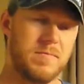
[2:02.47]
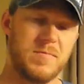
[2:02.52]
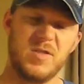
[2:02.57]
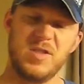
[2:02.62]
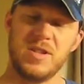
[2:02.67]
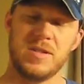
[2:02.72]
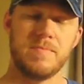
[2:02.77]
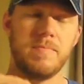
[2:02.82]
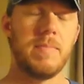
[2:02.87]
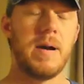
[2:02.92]

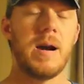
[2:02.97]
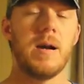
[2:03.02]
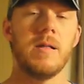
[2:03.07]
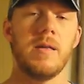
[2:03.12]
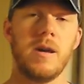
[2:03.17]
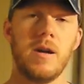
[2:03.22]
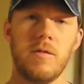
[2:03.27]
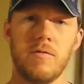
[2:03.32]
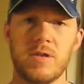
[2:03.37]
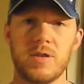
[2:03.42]
just
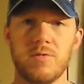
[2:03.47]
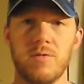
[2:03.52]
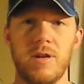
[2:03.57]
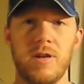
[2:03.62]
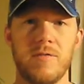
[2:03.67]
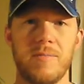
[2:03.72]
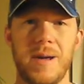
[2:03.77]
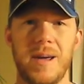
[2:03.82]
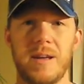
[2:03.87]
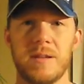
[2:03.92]
barely over
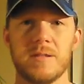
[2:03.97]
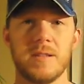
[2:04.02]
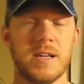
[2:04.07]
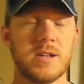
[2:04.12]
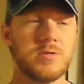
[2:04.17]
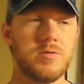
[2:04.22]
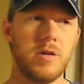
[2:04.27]
12 pounds, like